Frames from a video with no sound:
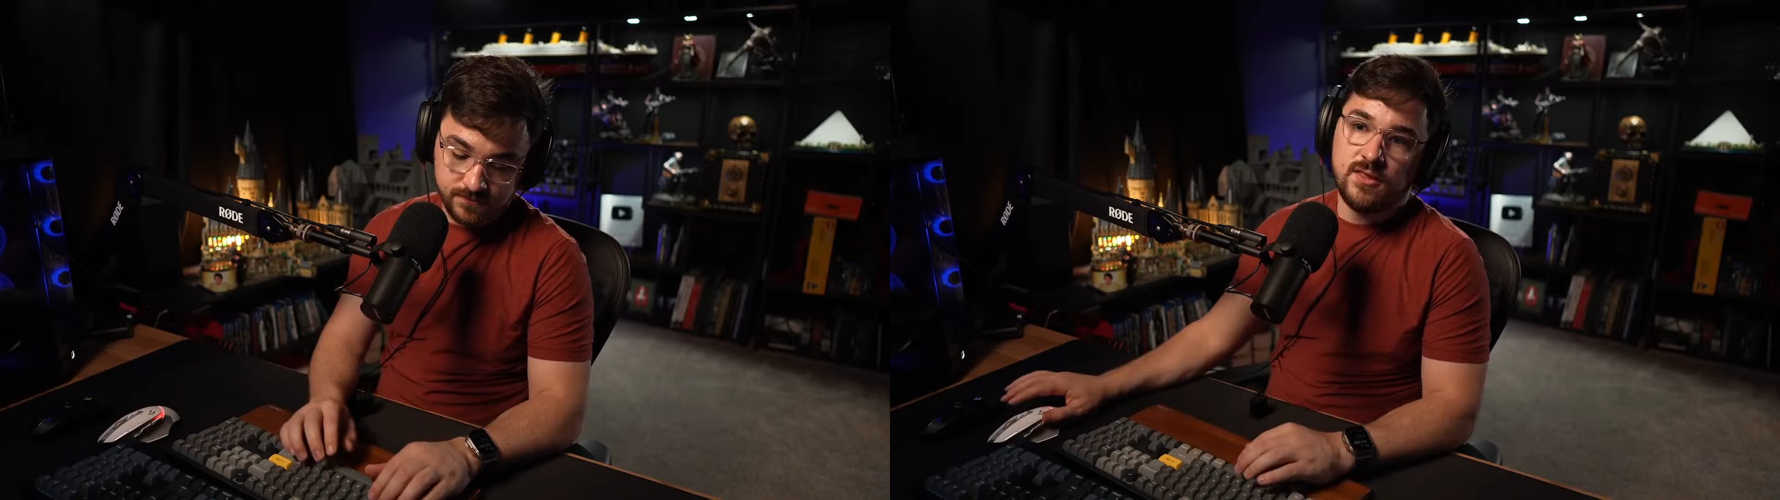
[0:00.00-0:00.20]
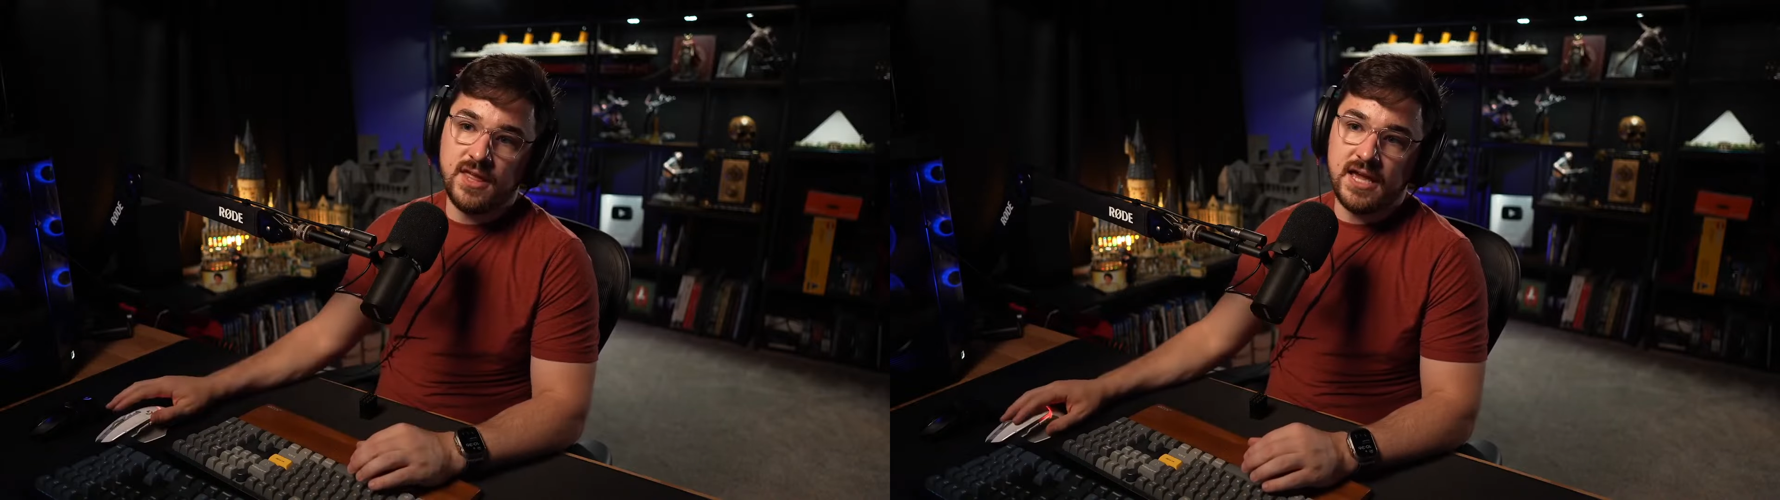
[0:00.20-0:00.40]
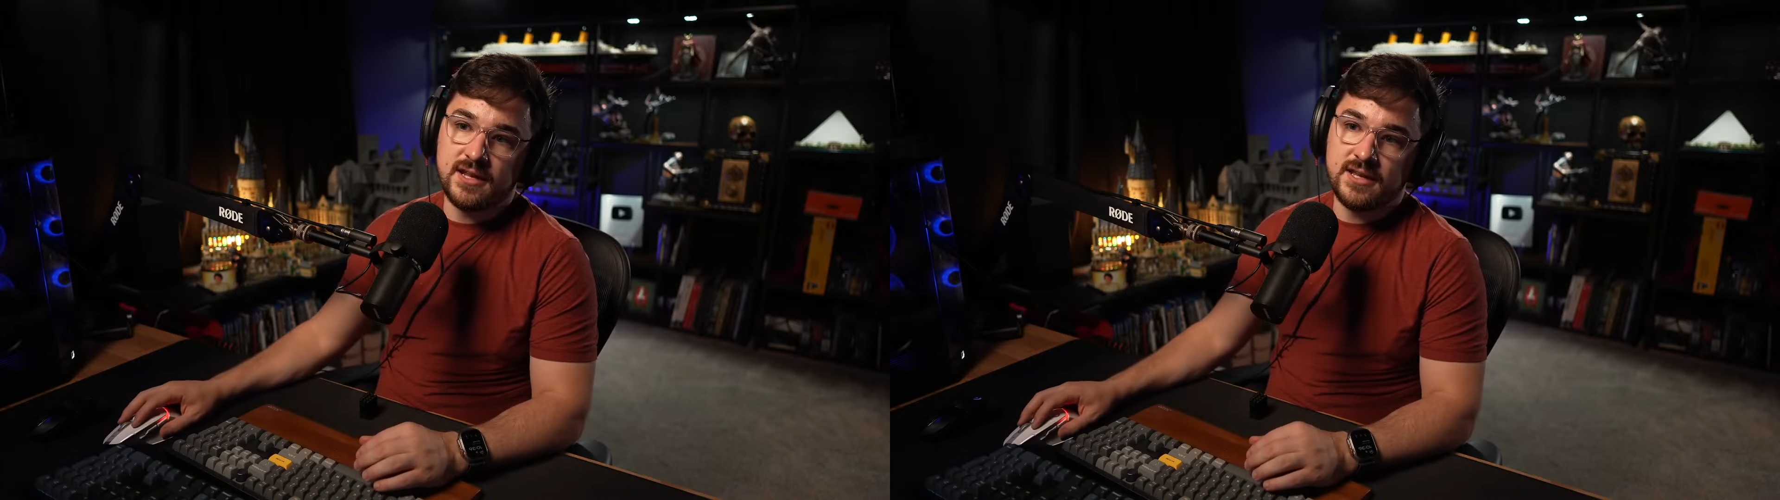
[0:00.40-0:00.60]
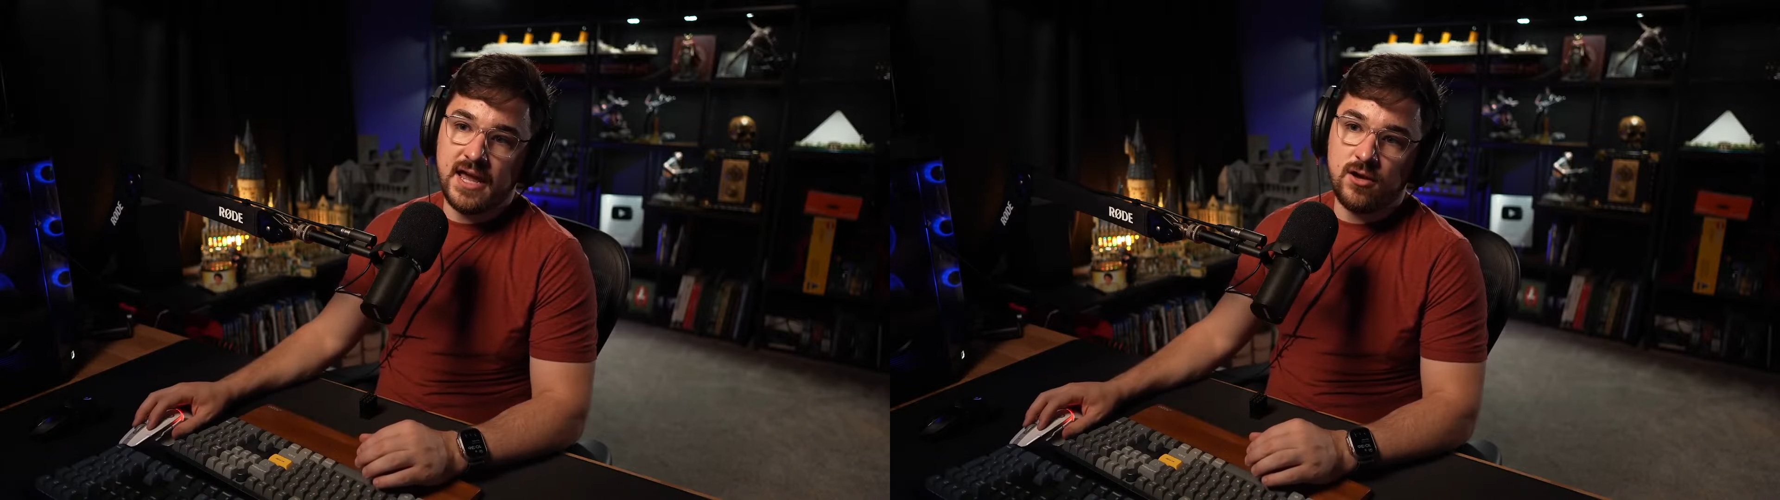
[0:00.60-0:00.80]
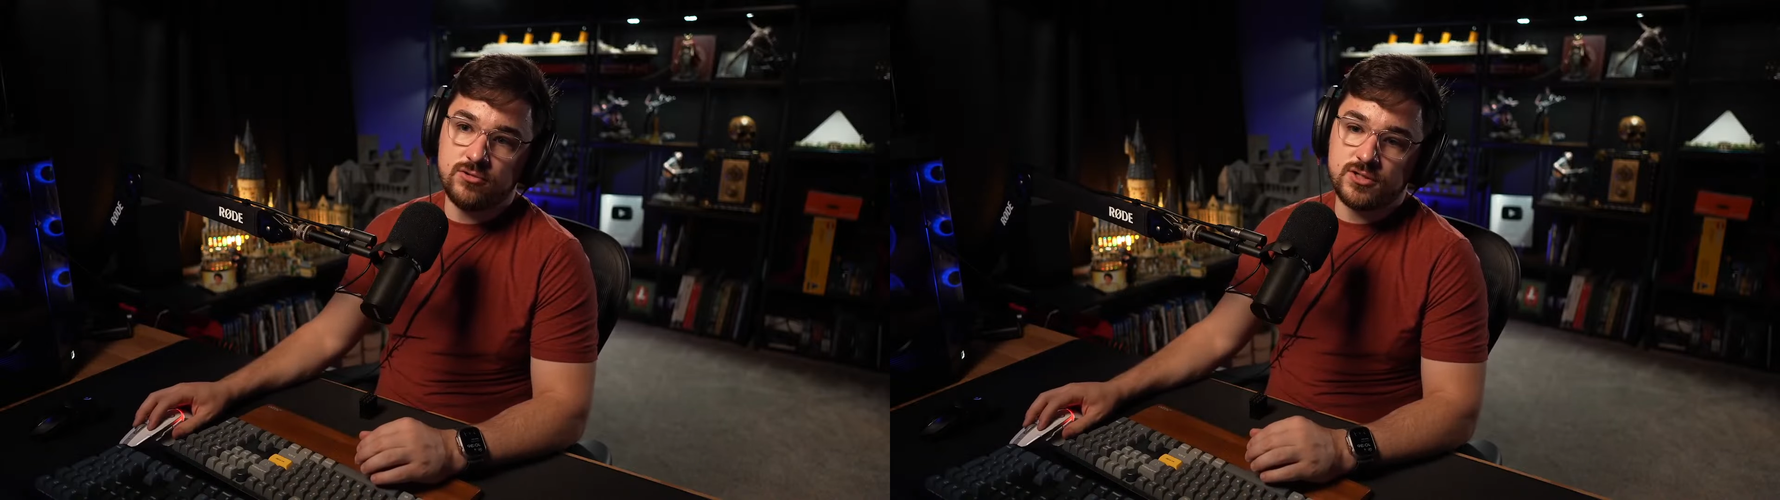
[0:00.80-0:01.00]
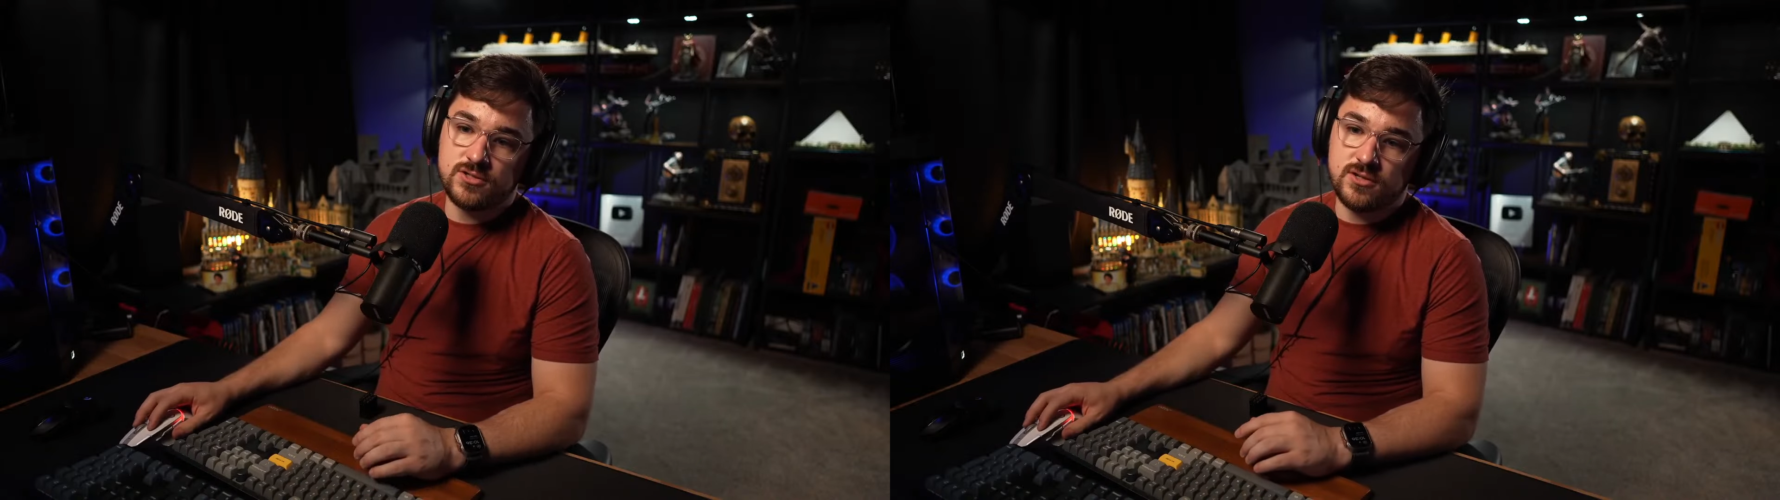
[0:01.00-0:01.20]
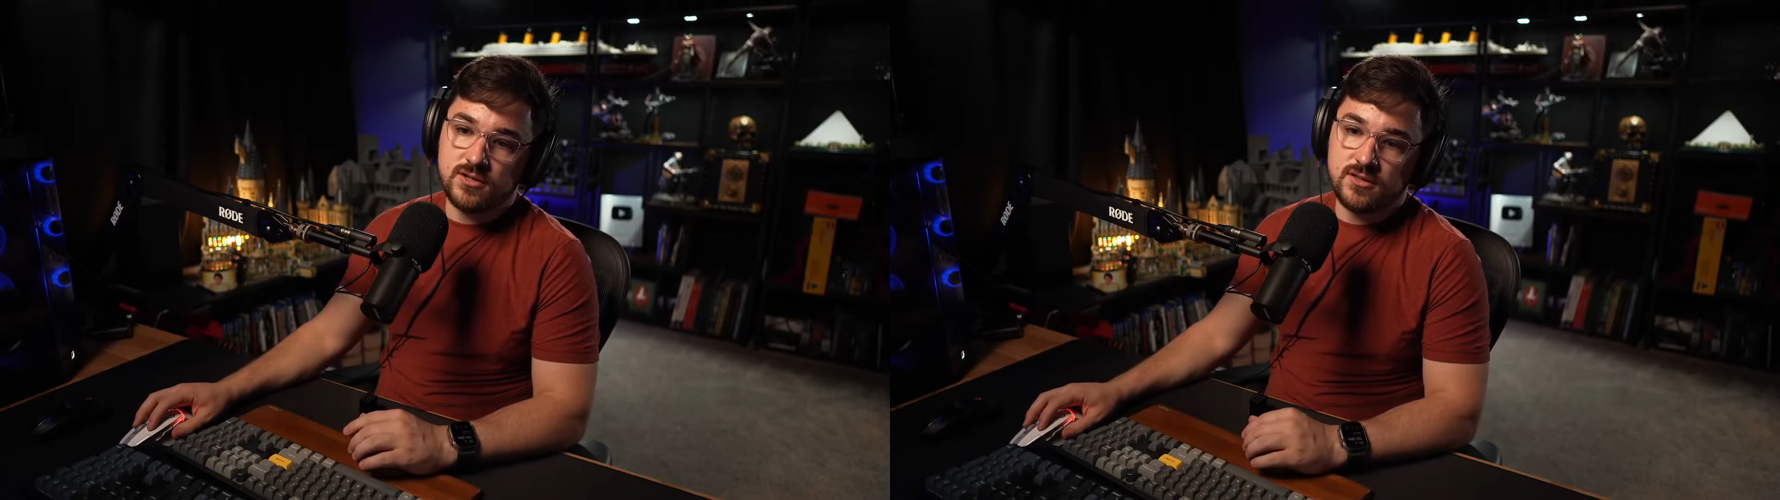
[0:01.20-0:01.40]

They announced